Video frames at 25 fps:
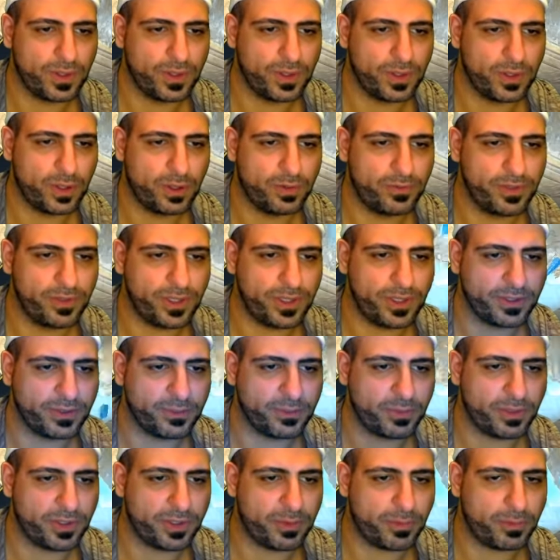Hopefully he doesn't
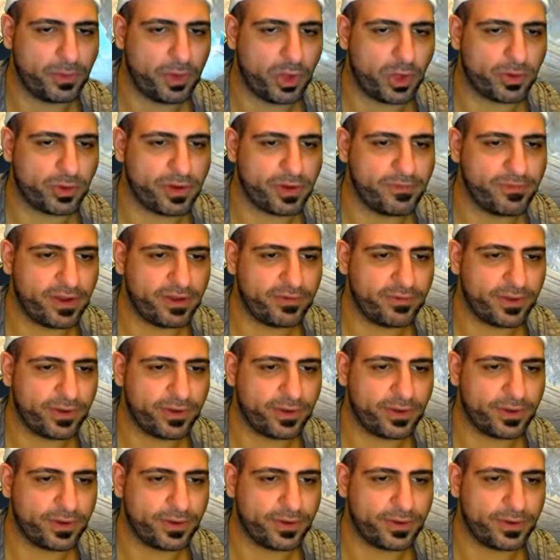put a block revive on
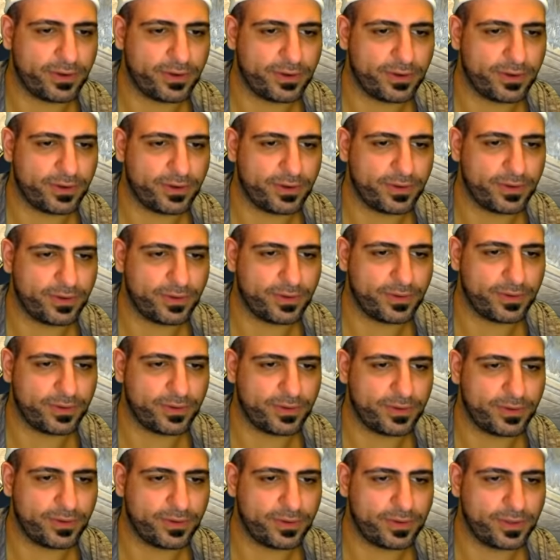her.
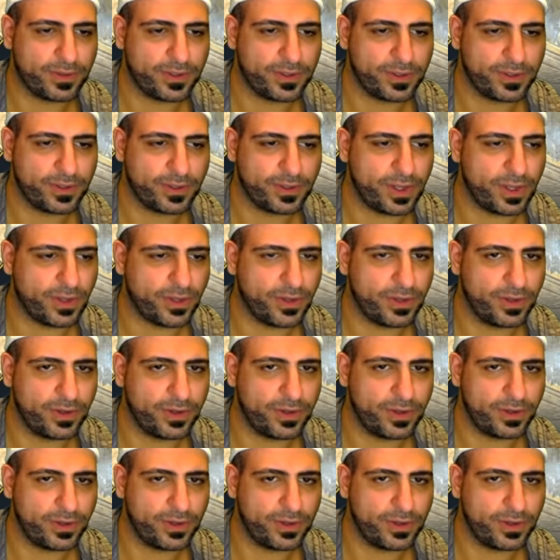Okay, good.